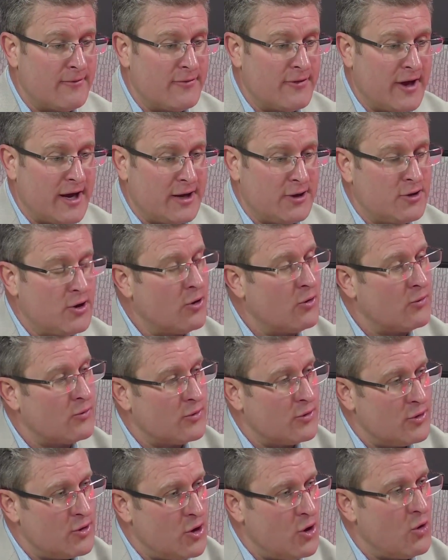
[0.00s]
they
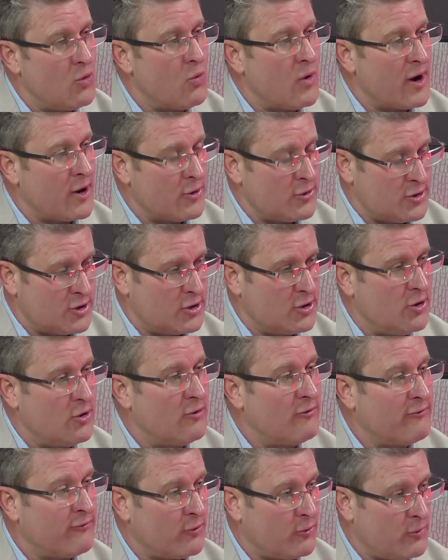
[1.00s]
don't know where to
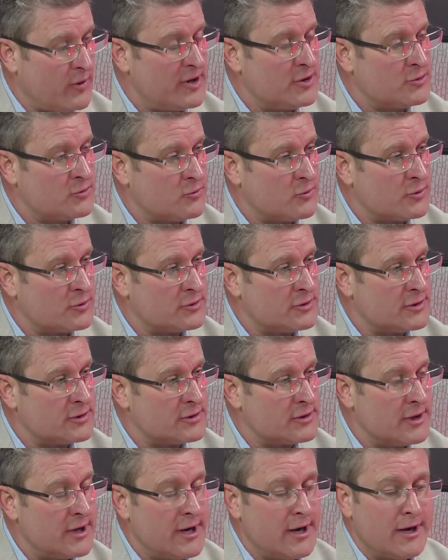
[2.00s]
go for
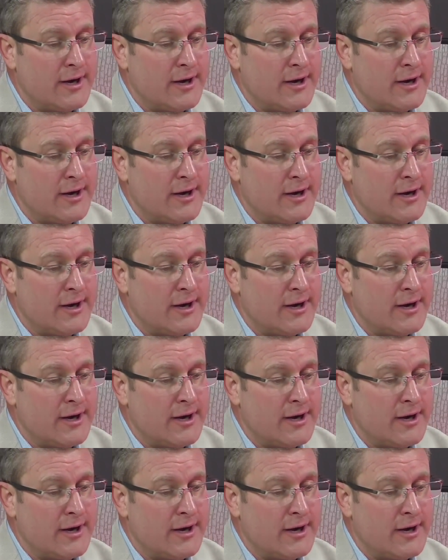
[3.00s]
resources.